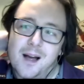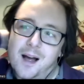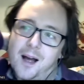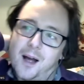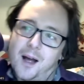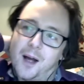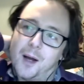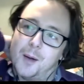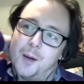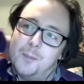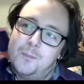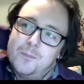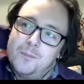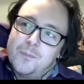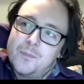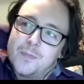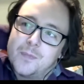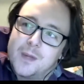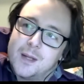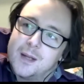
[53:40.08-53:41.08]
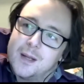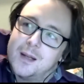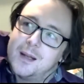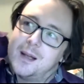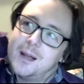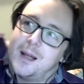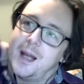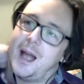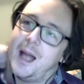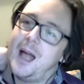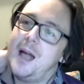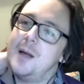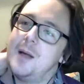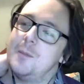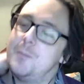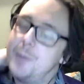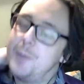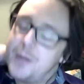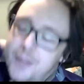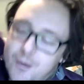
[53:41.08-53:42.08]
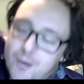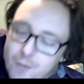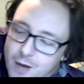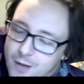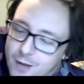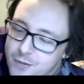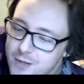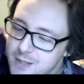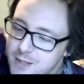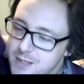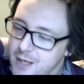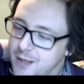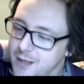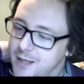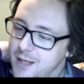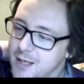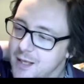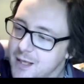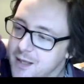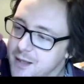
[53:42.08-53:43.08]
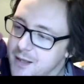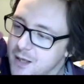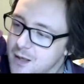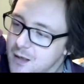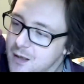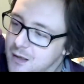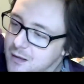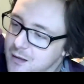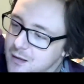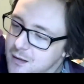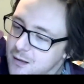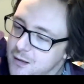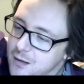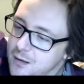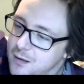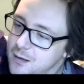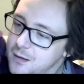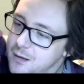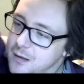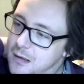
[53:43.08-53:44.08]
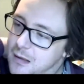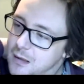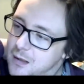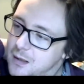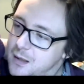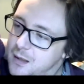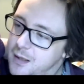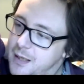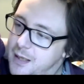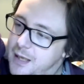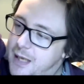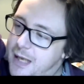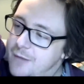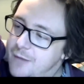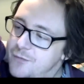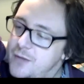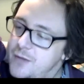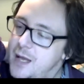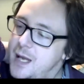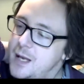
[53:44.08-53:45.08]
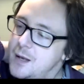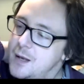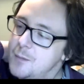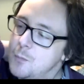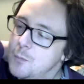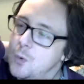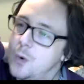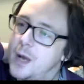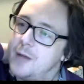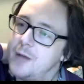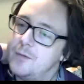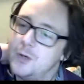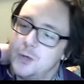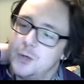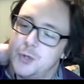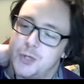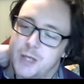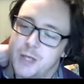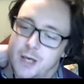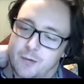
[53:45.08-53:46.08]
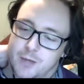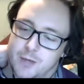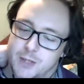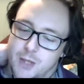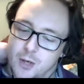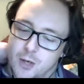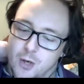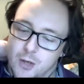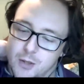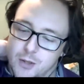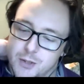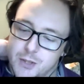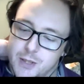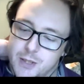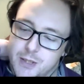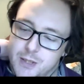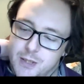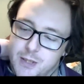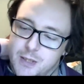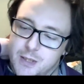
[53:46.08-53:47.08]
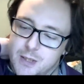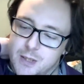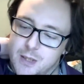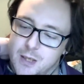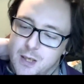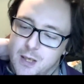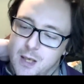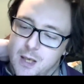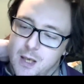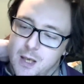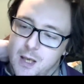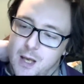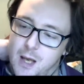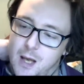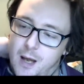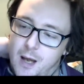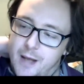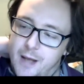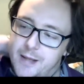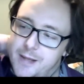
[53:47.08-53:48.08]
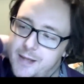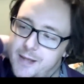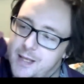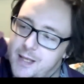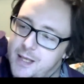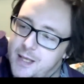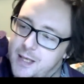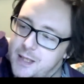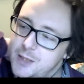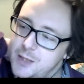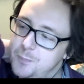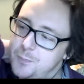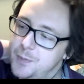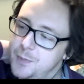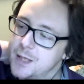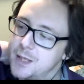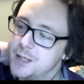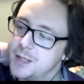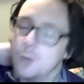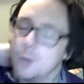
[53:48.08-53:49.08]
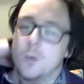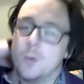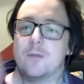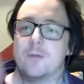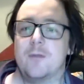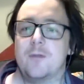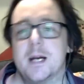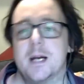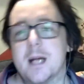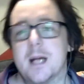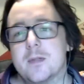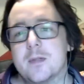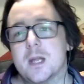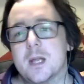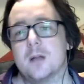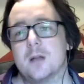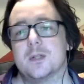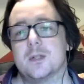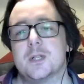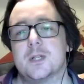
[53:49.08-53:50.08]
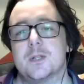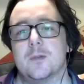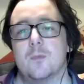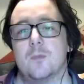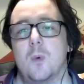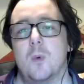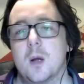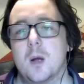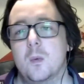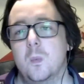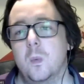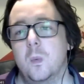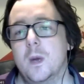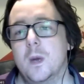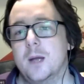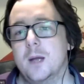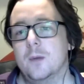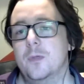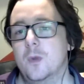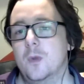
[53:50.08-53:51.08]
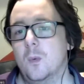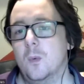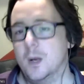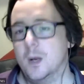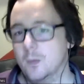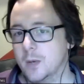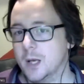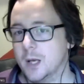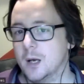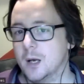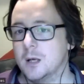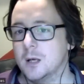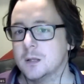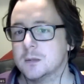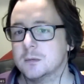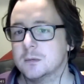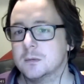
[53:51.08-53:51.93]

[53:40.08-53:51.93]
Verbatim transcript: Um, um, but there are others, I think, that if they're more evolutionary psychologists, I think it's because they want to find out the answers of why we're the way we are.